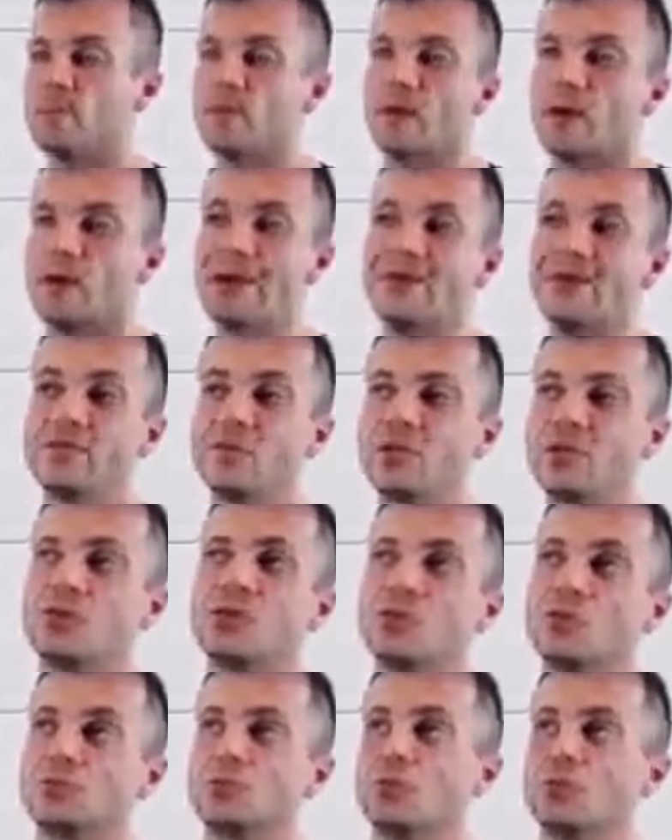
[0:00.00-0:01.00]
I look at
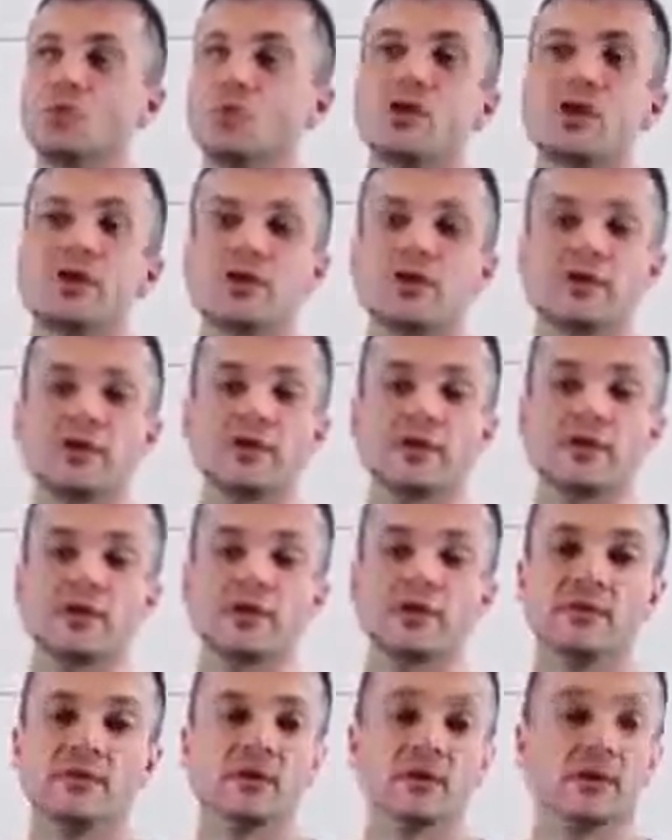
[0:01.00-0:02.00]
what's going on in
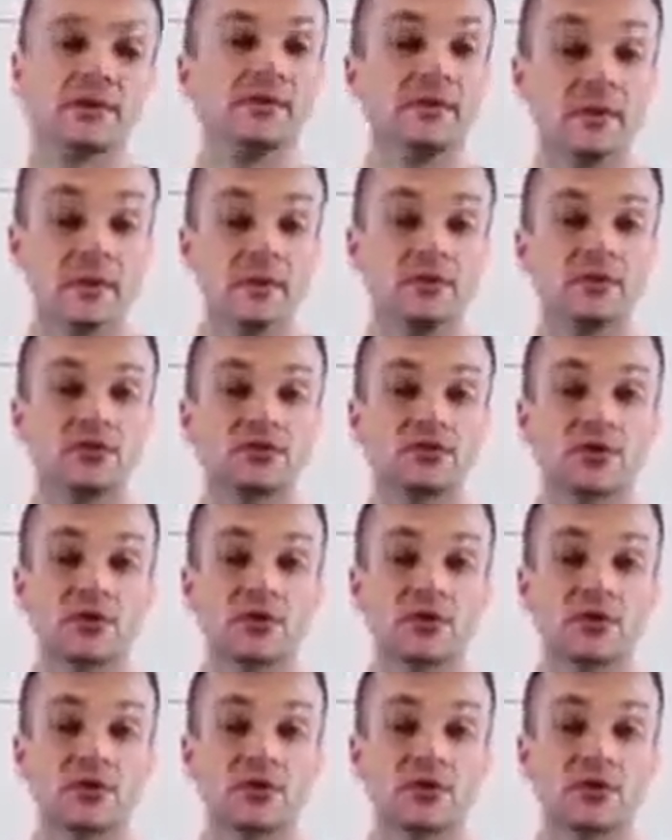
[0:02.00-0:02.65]
the industry,